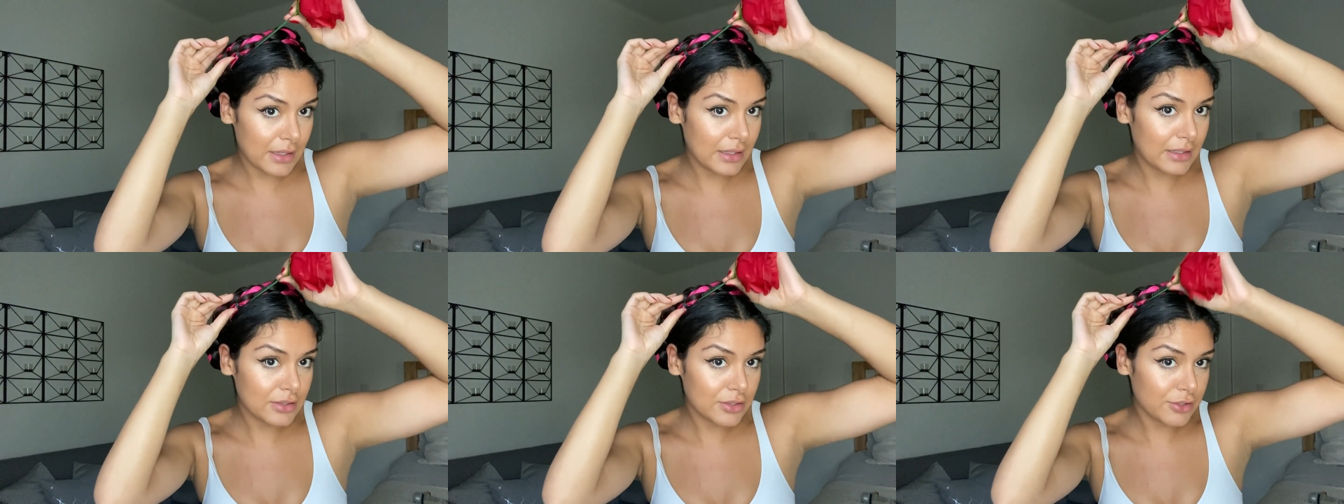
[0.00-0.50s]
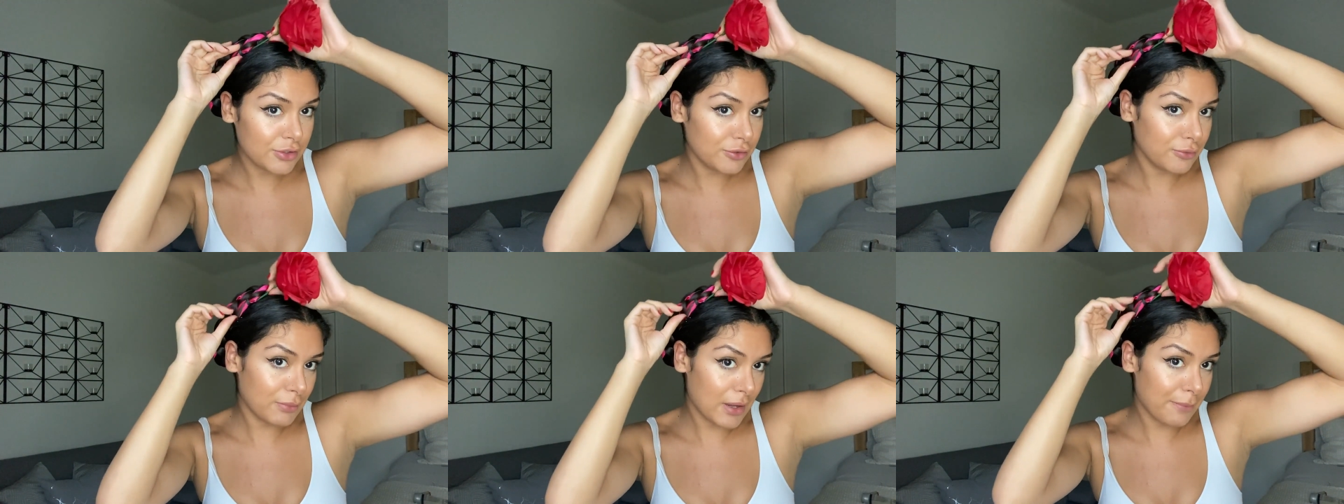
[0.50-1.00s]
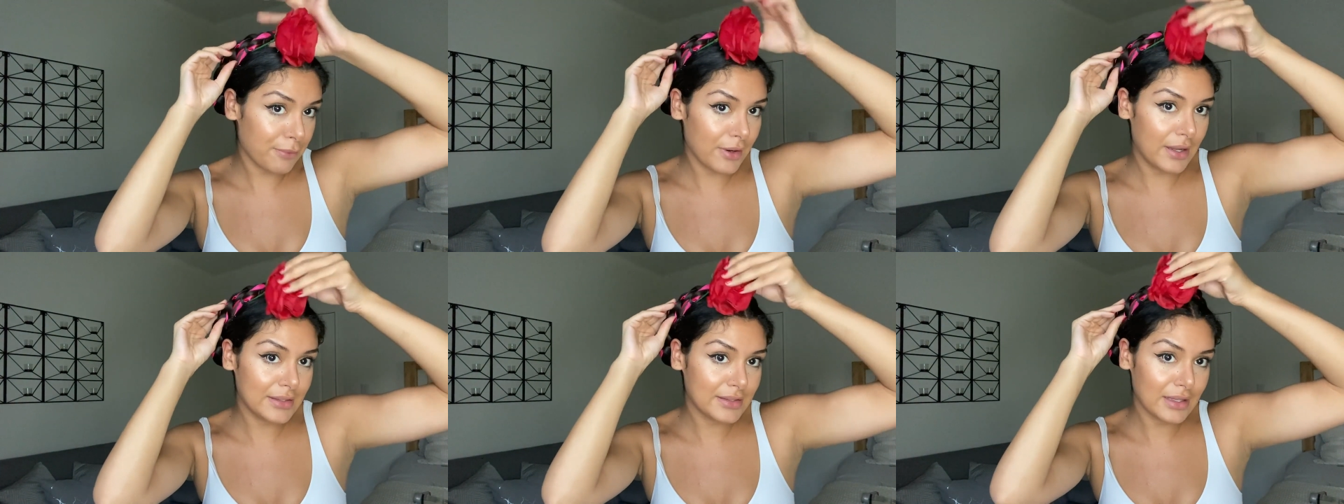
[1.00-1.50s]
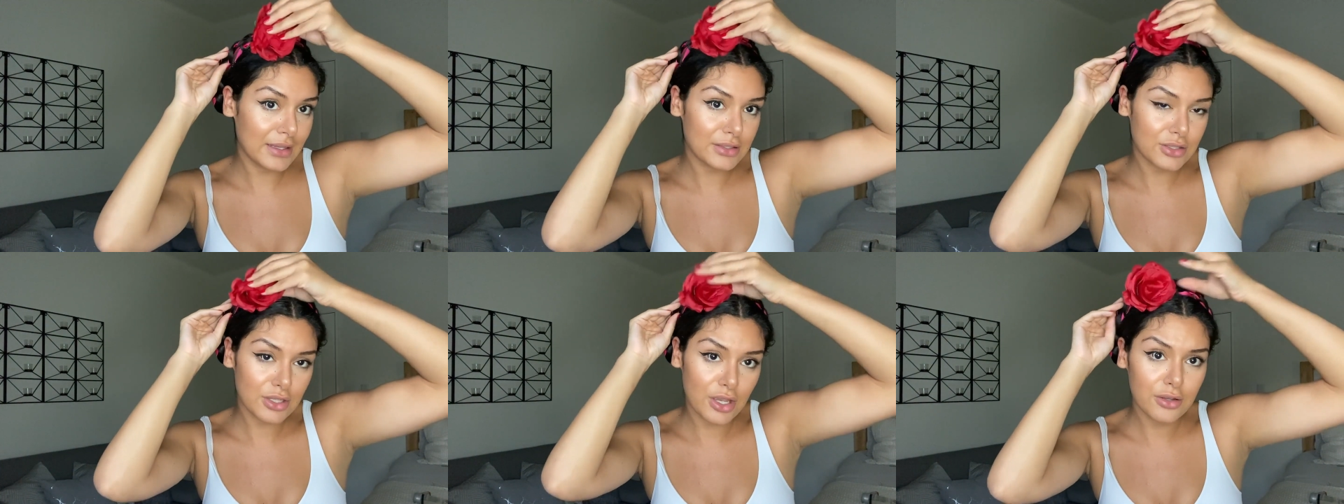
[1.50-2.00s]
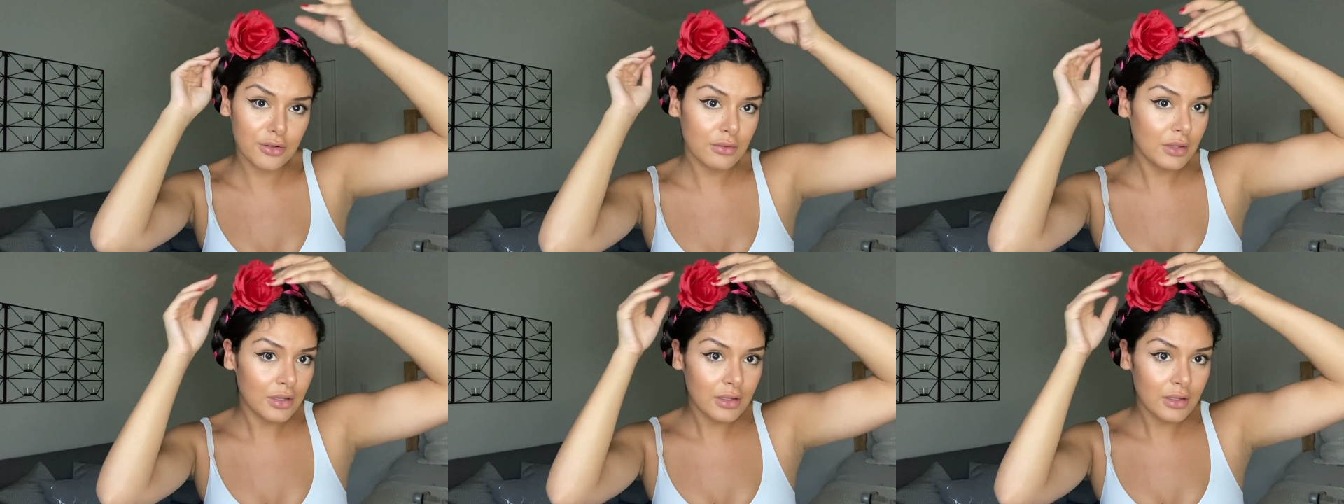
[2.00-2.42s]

into my braids like so.